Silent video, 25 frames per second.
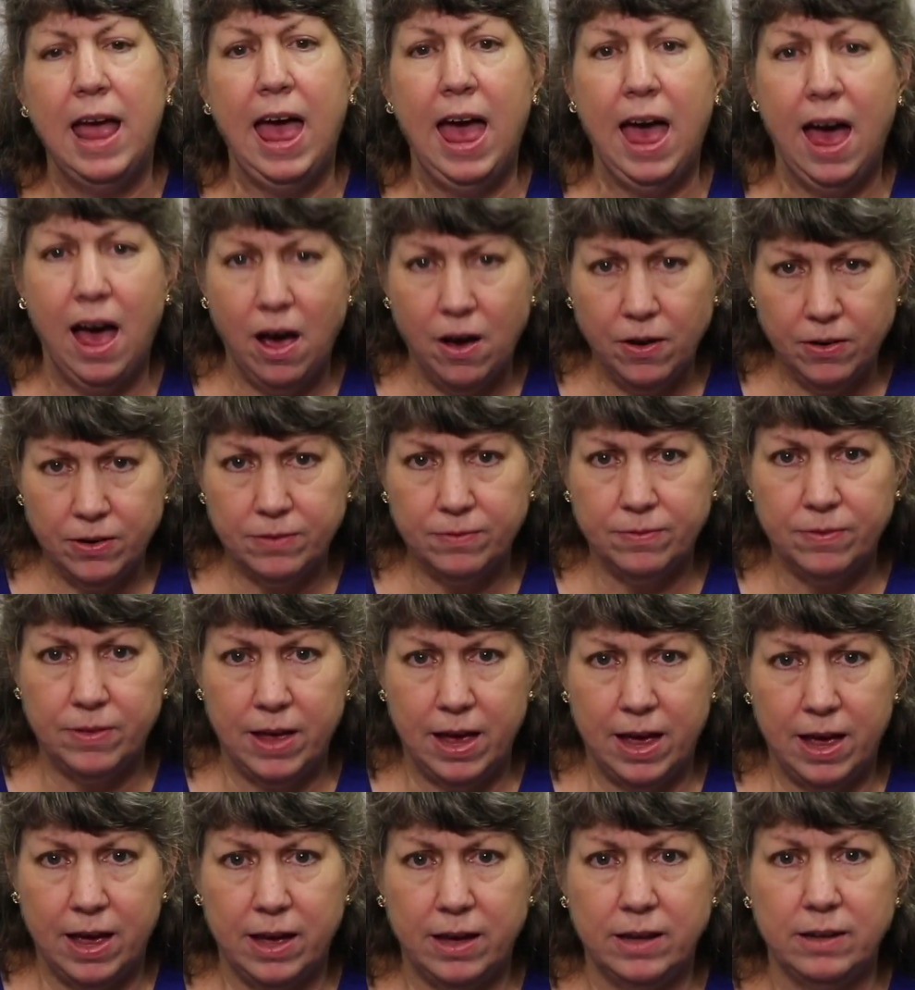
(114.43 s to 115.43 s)
Out of
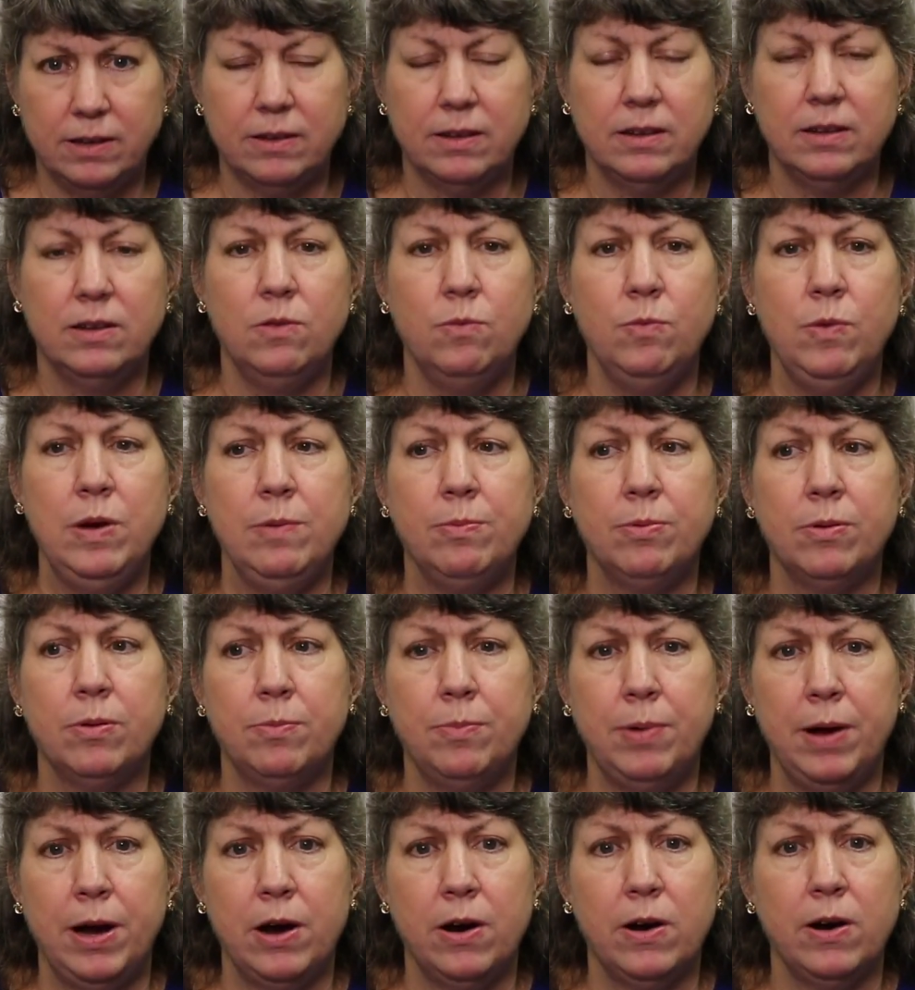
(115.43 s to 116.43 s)
that, we
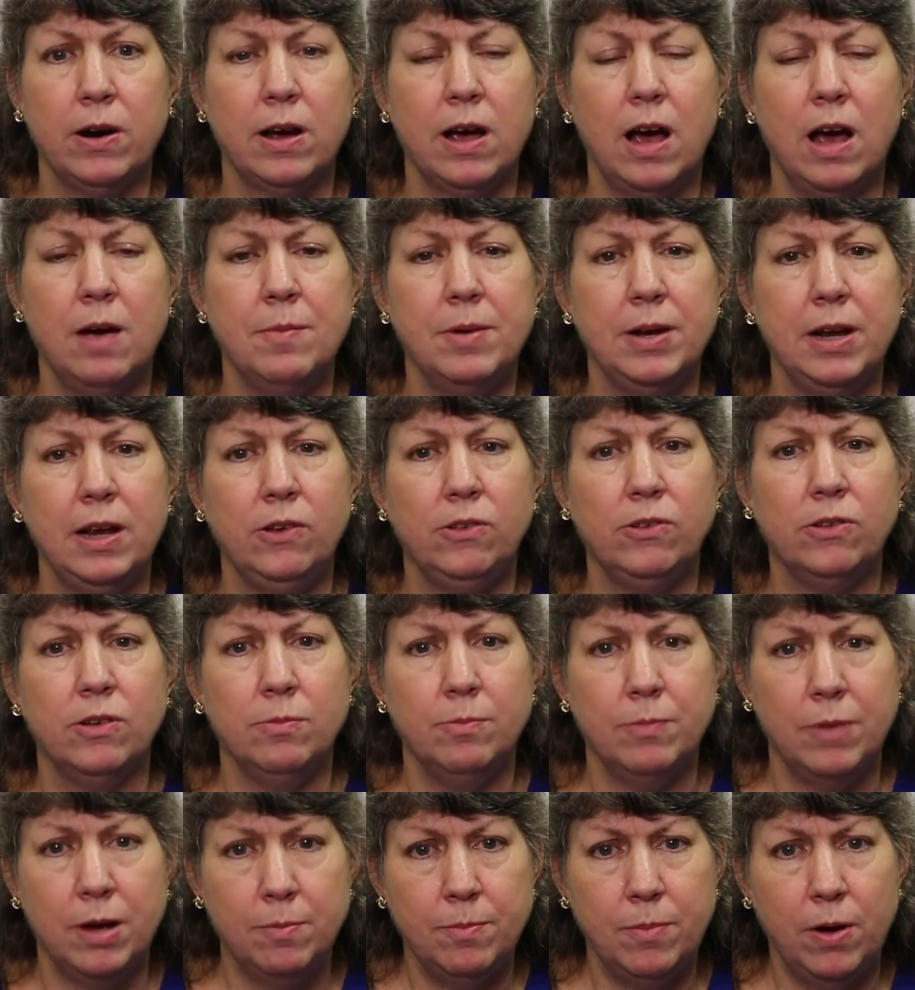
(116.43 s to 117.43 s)
prepare
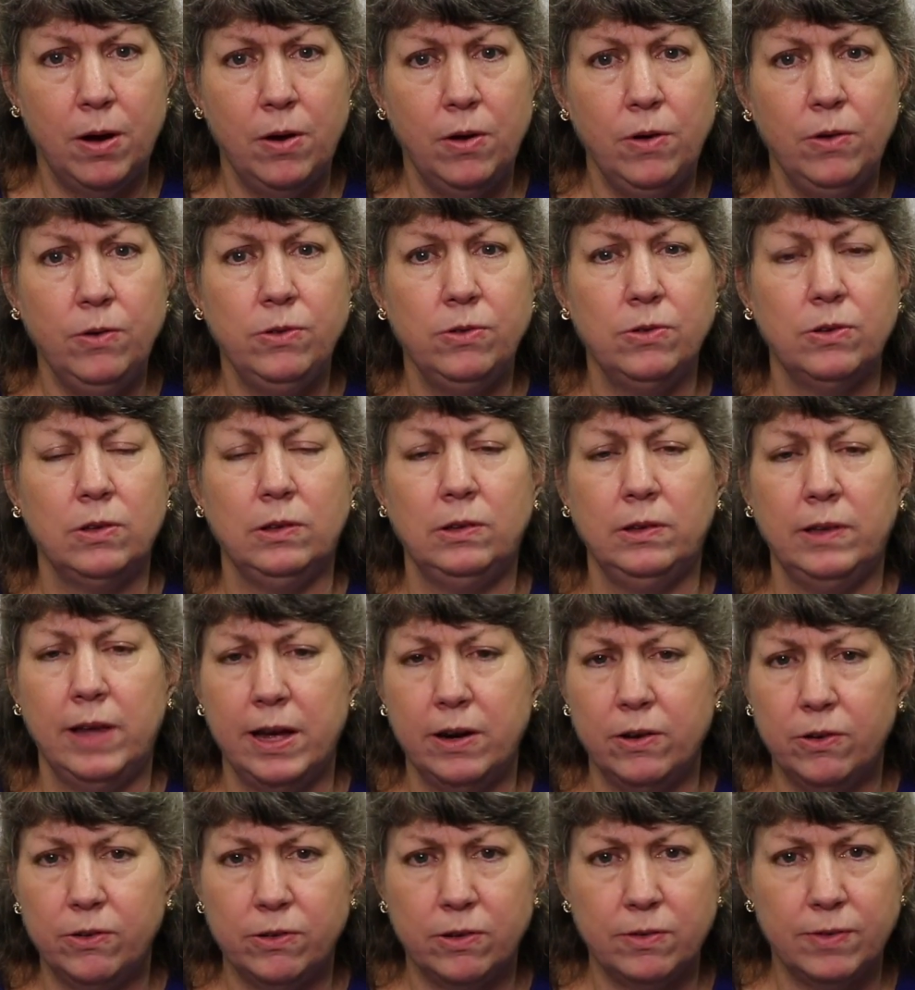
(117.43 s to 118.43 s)
accommodation memos,
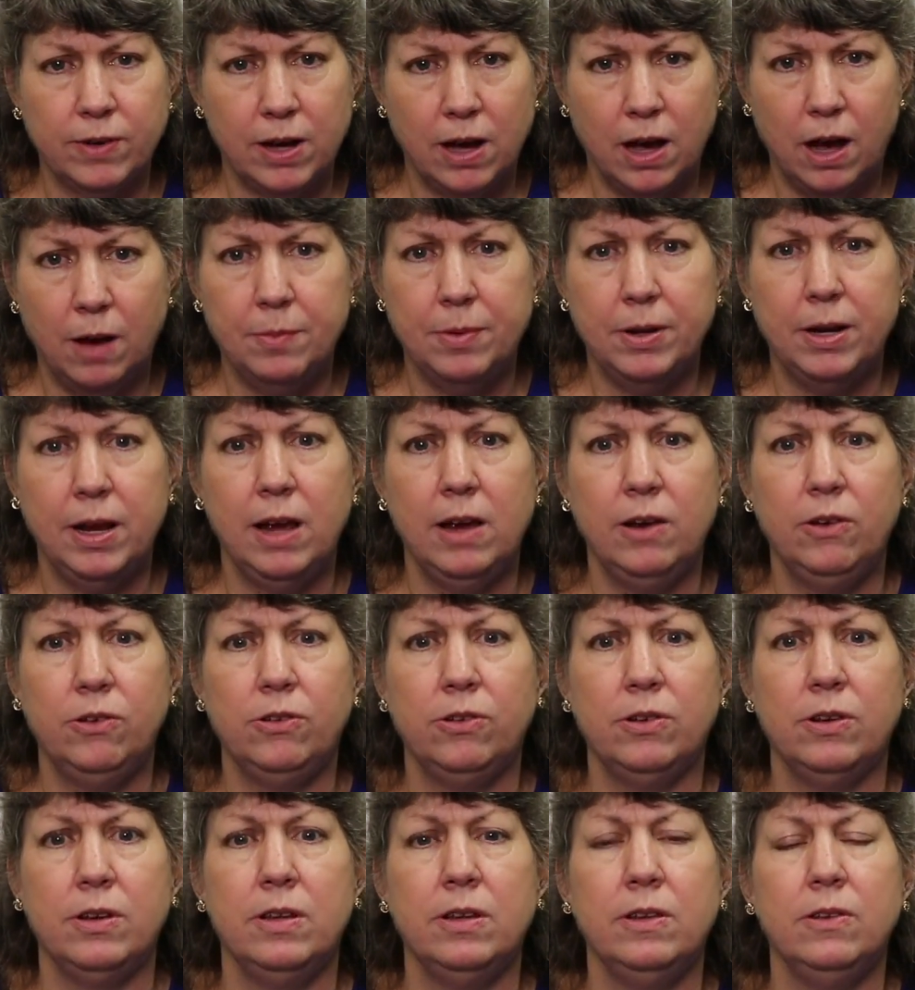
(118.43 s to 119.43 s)
letters of
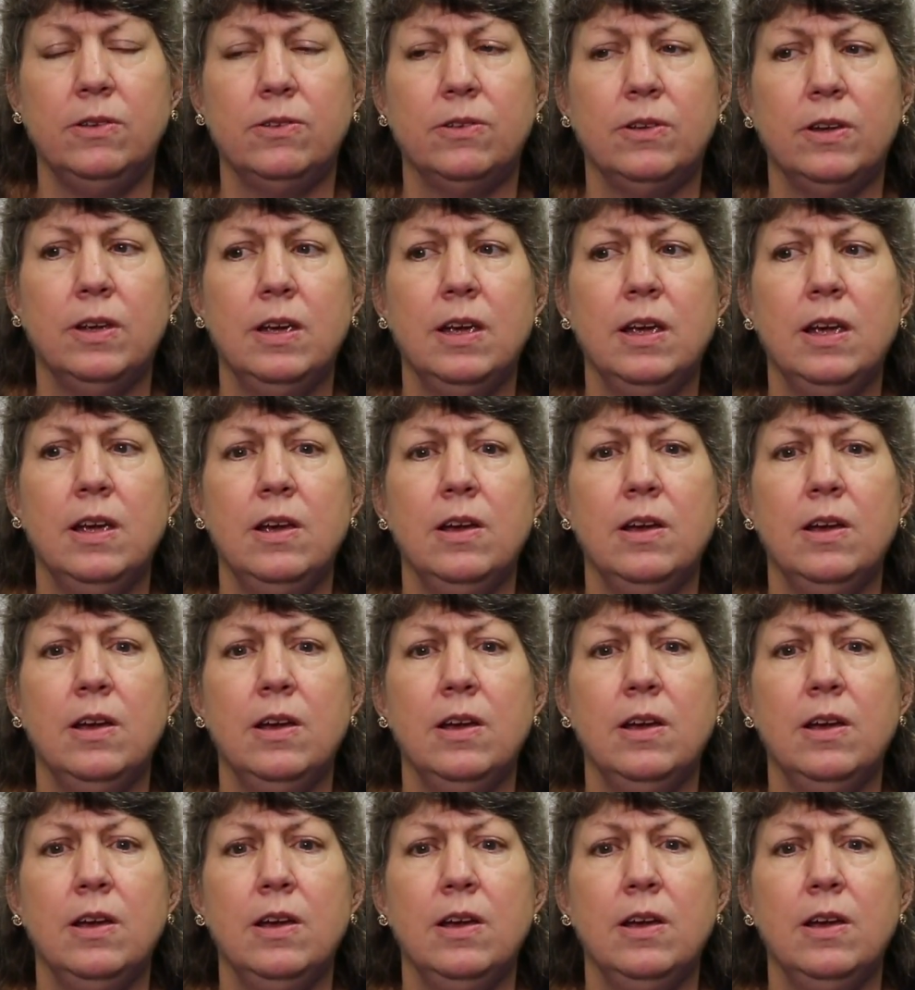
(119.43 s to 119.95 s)
accommodations